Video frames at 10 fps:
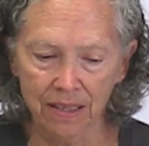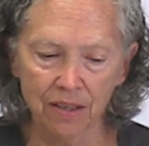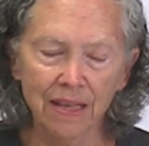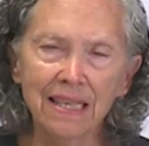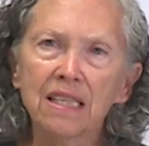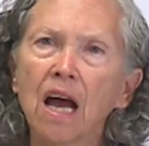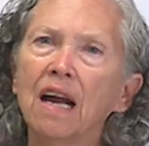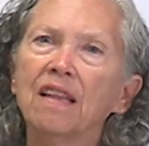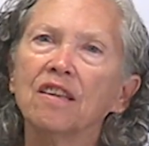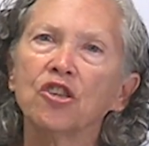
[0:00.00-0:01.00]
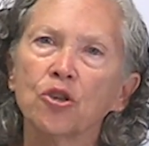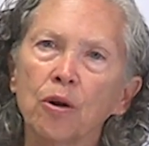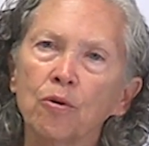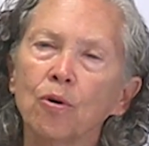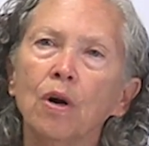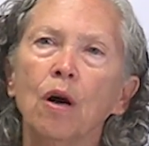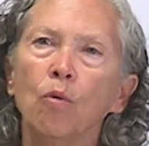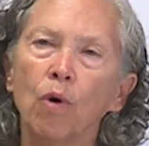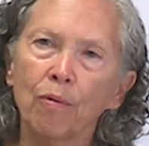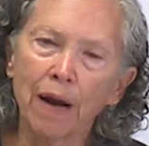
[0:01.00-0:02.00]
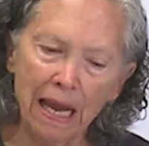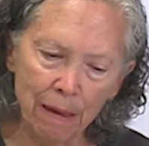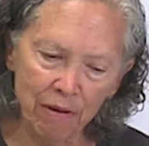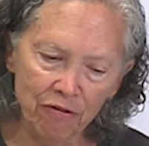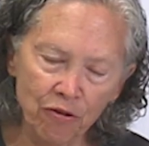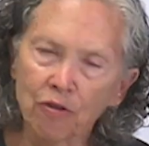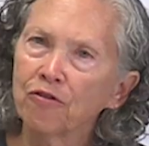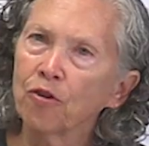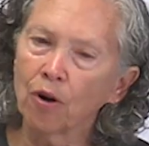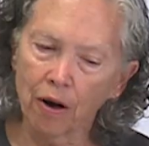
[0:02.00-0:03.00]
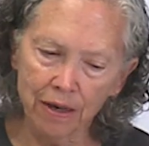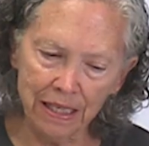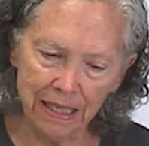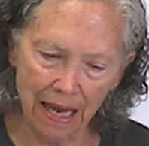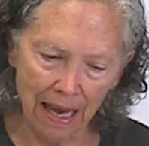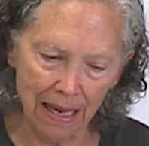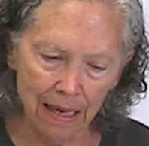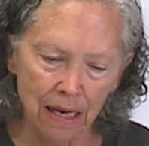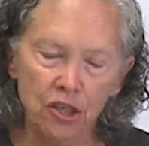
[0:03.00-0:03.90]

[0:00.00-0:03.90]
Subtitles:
So that's kind of the general what we're aiming for our day.